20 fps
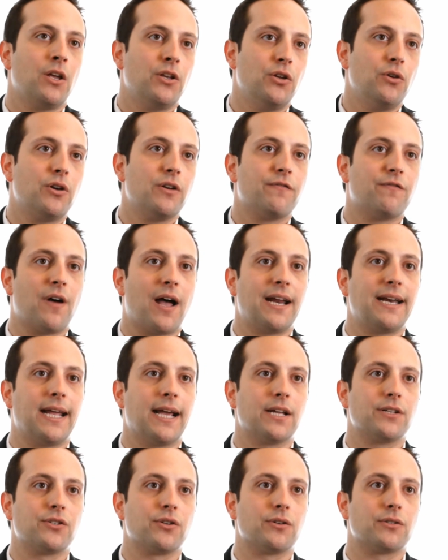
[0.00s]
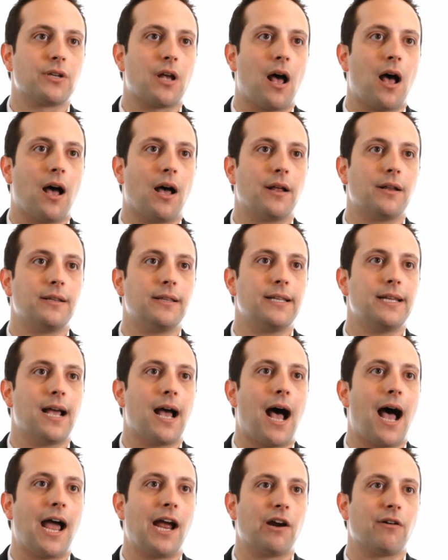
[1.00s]
you could find answers on the
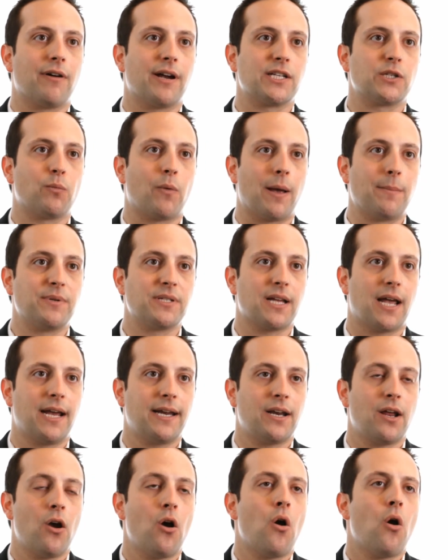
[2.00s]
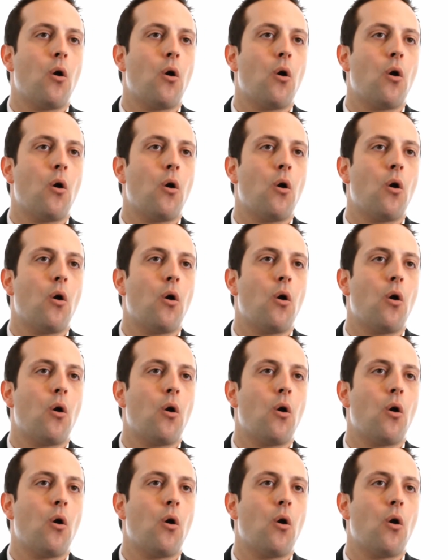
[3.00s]
IRS website